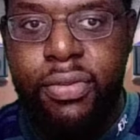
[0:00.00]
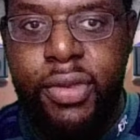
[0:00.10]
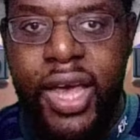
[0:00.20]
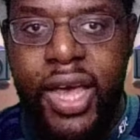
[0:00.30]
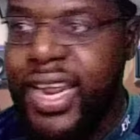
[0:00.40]

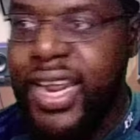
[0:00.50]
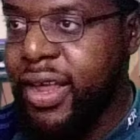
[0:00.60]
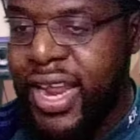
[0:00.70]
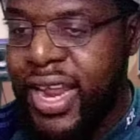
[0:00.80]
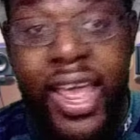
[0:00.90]
and then
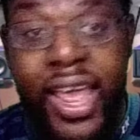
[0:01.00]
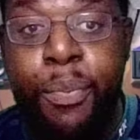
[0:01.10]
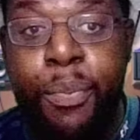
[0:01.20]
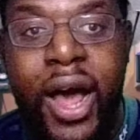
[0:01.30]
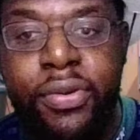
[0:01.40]
and then April
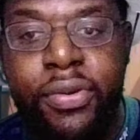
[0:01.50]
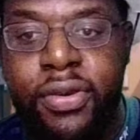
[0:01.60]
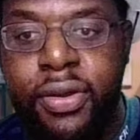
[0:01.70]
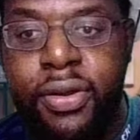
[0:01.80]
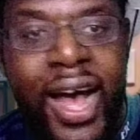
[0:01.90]
happened.
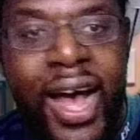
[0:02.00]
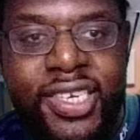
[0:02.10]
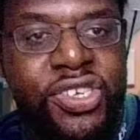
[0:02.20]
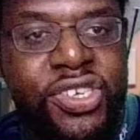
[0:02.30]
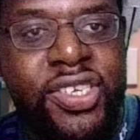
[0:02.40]

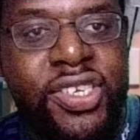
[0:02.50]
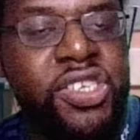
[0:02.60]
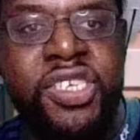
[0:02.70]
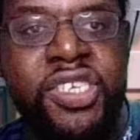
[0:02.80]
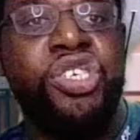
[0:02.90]
Arteta's
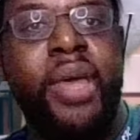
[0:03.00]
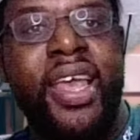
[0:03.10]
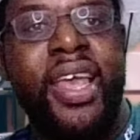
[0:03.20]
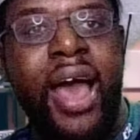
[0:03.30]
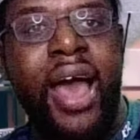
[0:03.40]
decision making
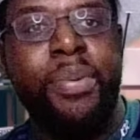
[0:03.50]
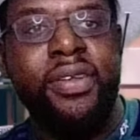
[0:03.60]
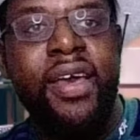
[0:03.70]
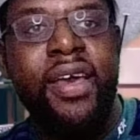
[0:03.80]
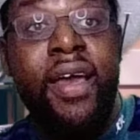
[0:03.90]
happened.
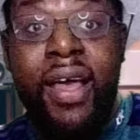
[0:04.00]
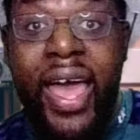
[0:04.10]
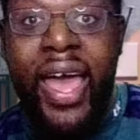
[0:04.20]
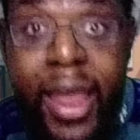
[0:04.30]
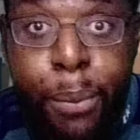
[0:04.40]

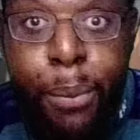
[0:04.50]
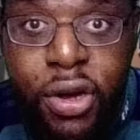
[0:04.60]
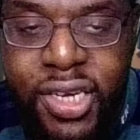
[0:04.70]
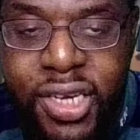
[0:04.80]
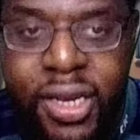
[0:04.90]
Eight points clear.